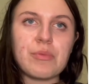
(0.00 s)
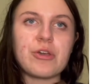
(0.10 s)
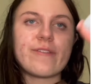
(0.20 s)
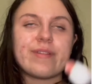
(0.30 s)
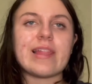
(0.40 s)

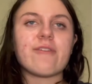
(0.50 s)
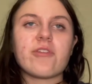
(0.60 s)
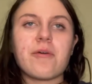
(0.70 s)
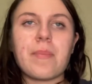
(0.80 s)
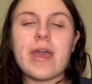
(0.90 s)
notes
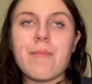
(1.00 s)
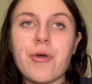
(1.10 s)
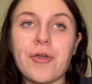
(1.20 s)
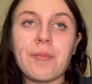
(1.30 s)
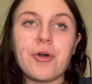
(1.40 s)
lavender, pear,
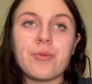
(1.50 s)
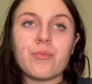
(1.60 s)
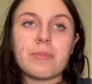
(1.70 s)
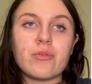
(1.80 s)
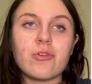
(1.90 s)
bergamot.
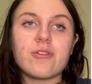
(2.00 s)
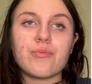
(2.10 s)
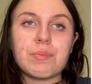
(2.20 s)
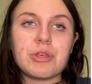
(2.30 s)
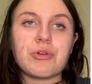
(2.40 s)
Middle notes
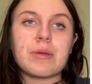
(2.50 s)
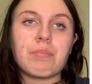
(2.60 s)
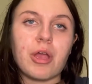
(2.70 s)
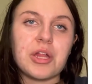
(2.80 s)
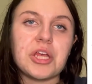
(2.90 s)
whipped cream,
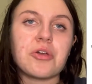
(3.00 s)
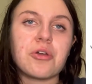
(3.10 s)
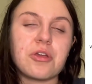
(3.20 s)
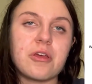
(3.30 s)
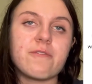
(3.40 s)
praline,
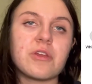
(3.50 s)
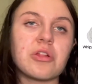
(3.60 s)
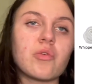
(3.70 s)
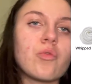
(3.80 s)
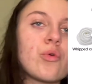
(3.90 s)
coconut, vanilla,
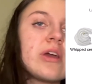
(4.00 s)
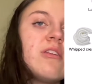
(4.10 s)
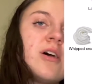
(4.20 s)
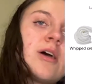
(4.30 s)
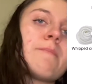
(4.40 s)
orchid.
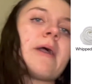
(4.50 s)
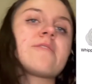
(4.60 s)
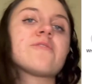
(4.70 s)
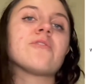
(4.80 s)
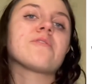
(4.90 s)

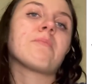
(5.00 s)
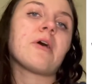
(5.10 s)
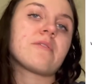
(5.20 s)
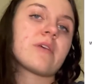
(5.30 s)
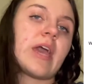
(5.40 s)
Base notes
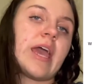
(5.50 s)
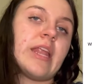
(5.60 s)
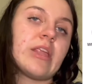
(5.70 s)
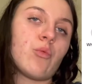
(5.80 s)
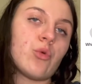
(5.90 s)
musk
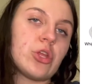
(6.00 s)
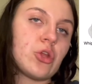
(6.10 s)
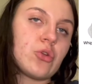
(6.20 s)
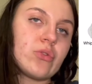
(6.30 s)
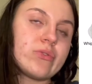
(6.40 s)
and woody
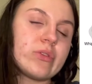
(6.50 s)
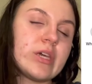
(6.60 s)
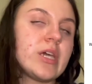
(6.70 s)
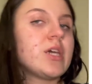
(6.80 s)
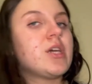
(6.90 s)
notes.
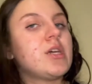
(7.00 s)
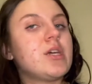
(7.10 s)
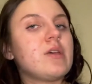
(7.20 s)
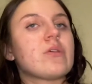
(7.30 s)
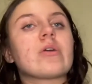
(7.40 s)

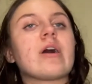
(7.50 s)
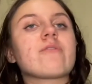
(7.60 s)
So I've